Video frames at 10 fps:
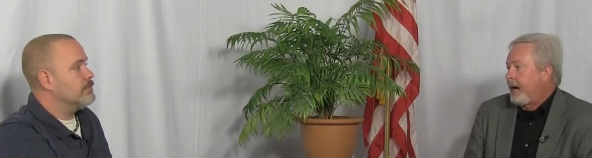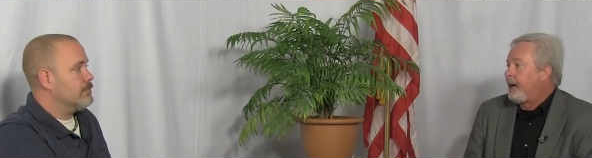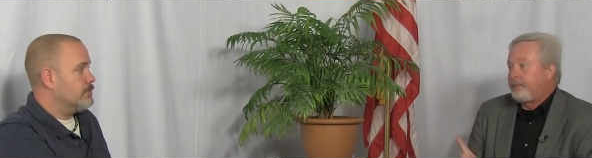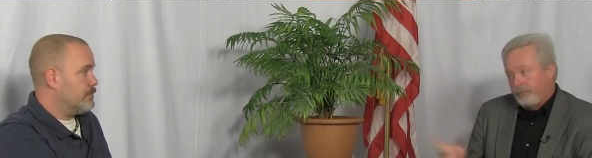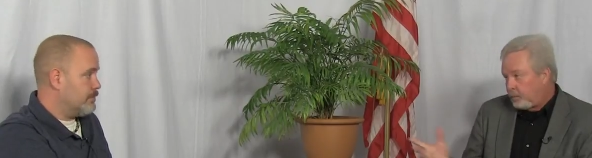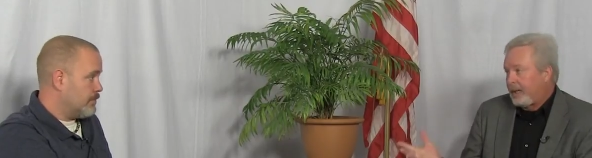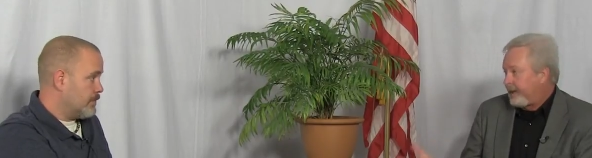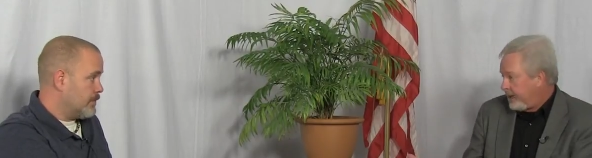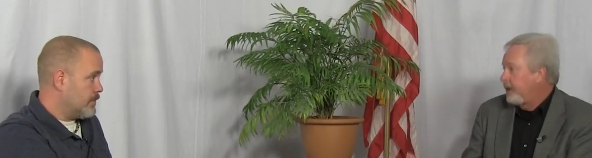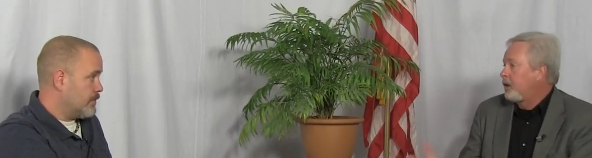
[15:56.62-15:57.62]
Speaker 1: on
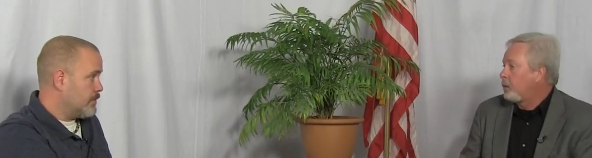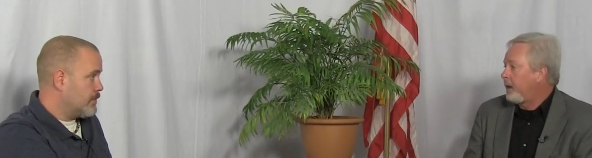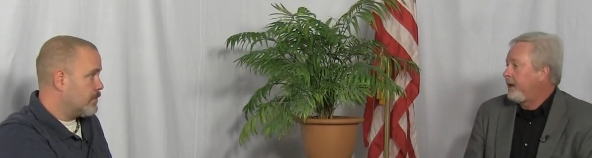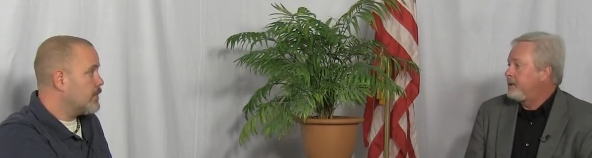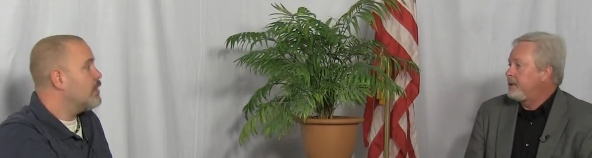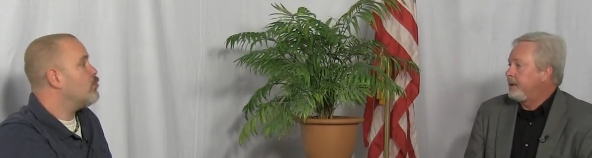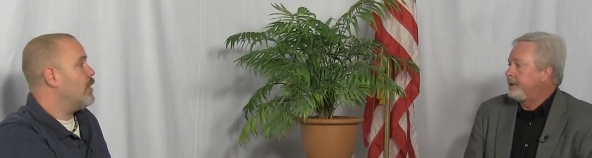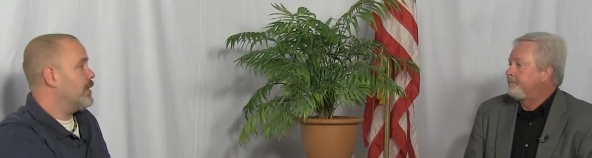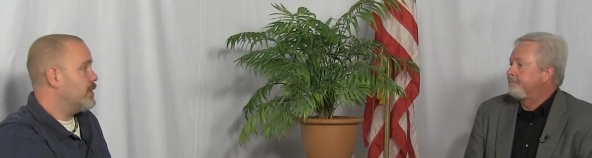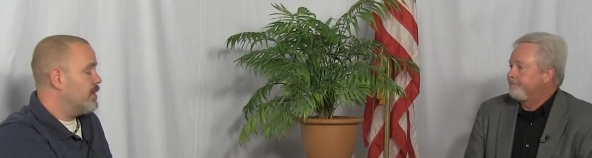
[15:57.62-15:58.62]
like Kindle, right? Uh,
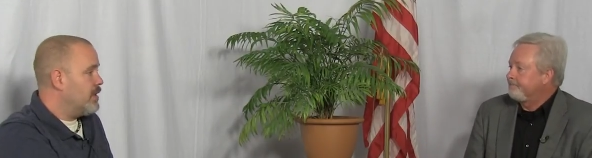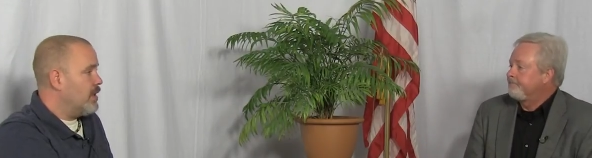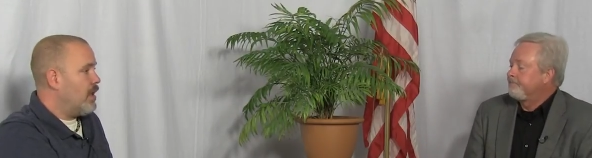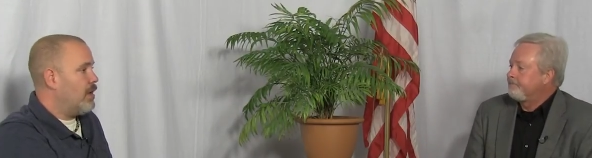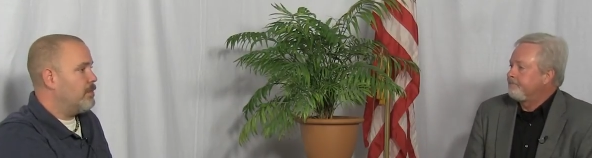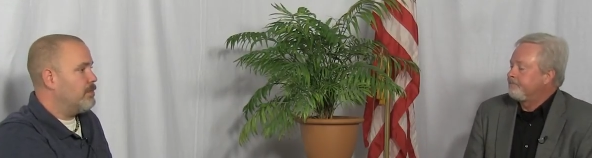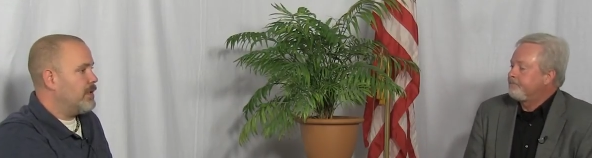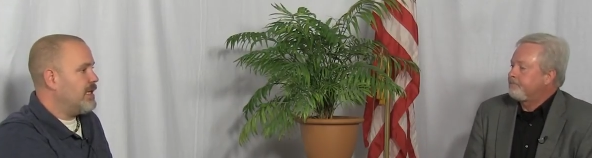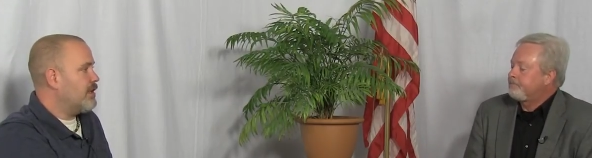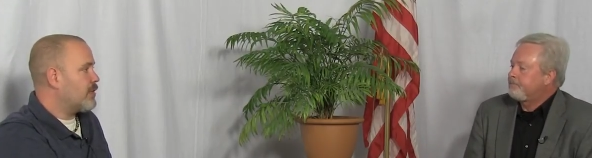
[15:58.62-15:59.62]
right. Mm
Speaker 2: -hmm.
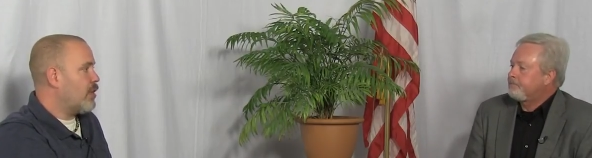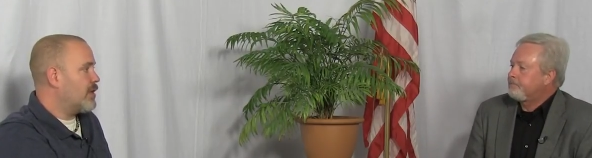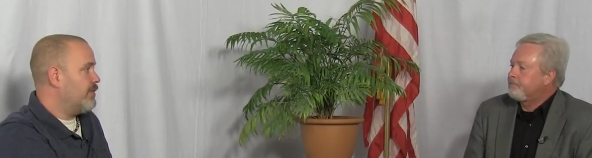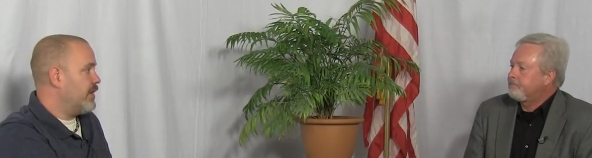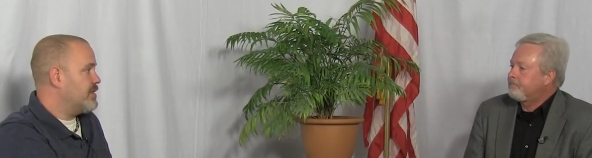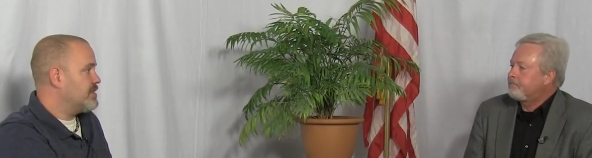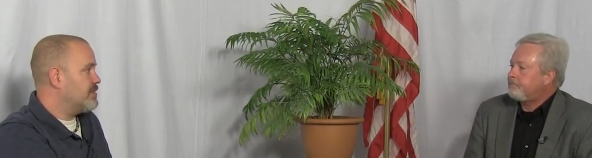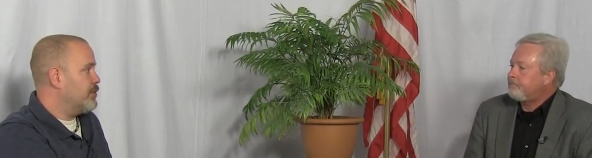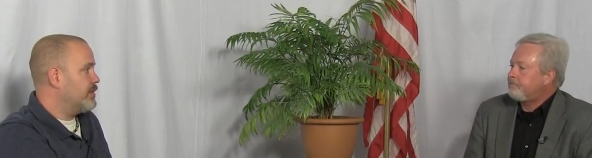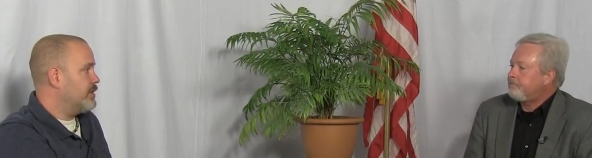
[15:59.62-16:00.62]
um, any electronic device,
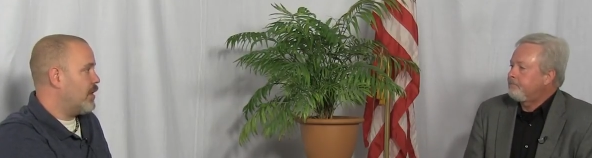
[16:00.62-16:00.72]
you can